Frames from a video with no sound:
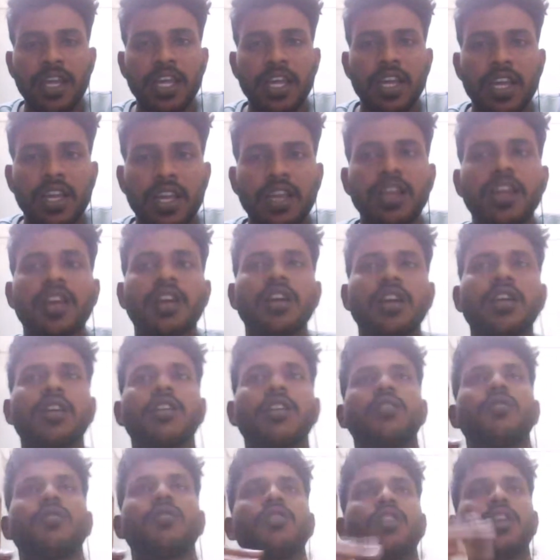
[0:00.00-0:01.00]
To
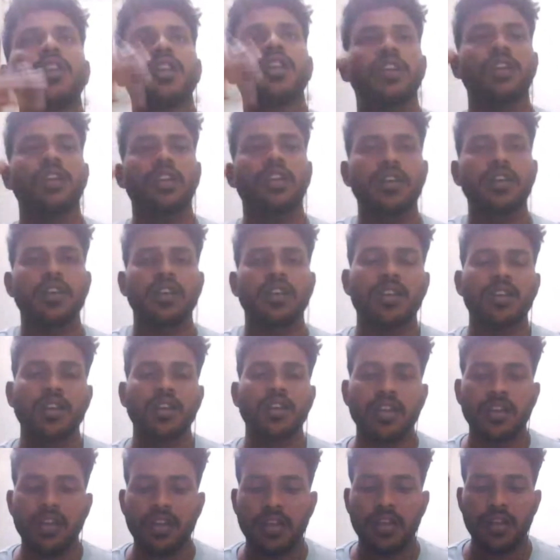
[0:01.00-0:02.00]
generate a clock in
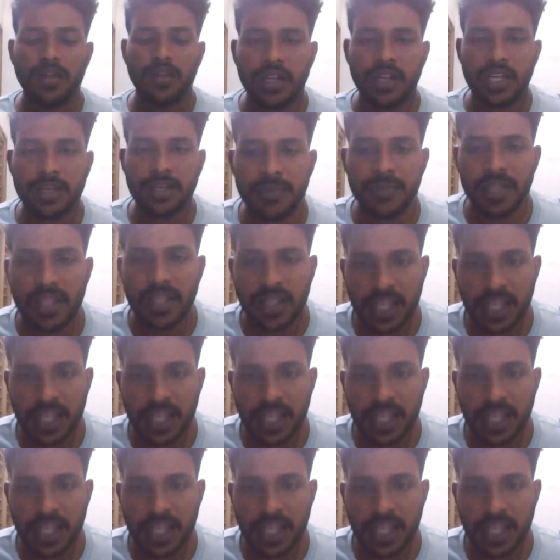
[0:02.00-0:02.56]
real chip.